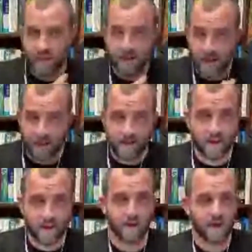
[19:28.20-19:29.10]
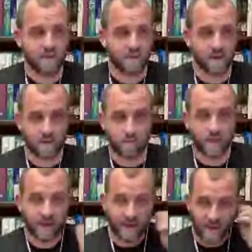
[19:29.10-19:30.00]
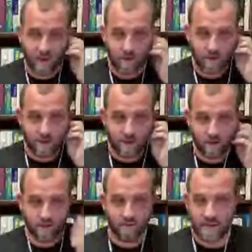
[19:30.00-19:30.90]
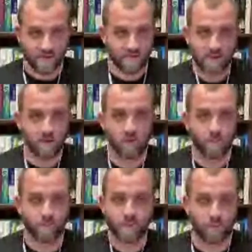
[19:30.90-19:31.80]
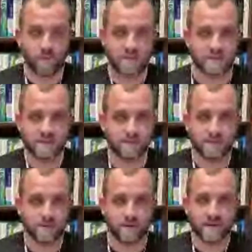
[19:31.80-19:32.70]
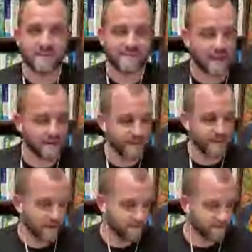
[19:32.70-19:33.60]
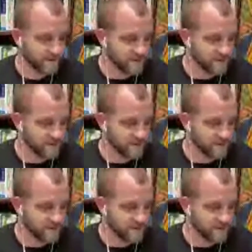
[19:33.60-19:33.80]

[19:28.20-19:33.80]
yet he's going to explain how that still wasn't or is not enough.